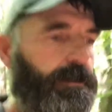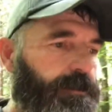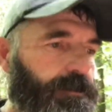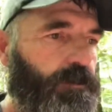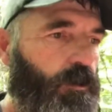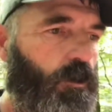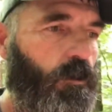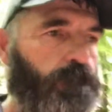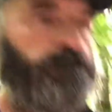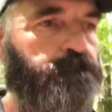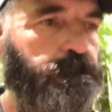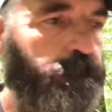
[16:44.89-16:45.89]
So
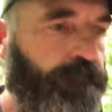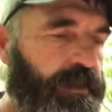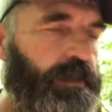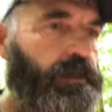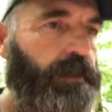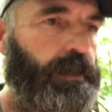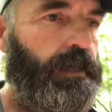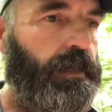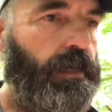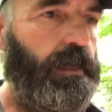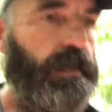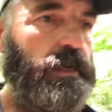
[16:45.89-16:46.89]

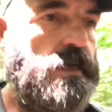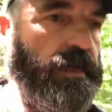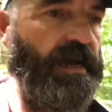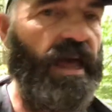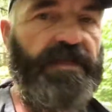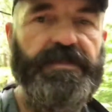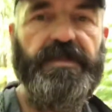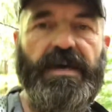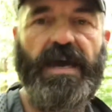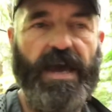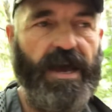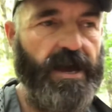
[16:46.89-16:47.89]
and
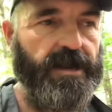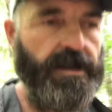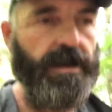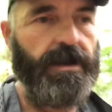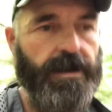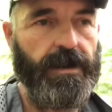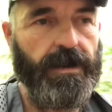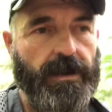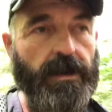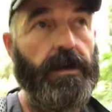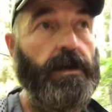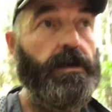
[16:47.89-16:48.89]
then
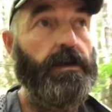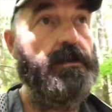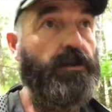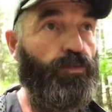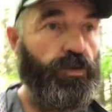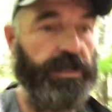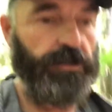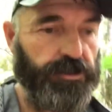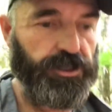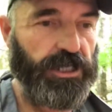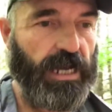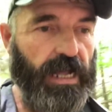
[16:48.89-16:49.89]
the real
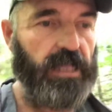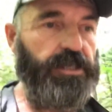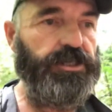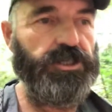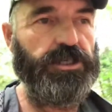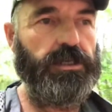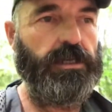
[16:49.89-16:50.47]
challenge,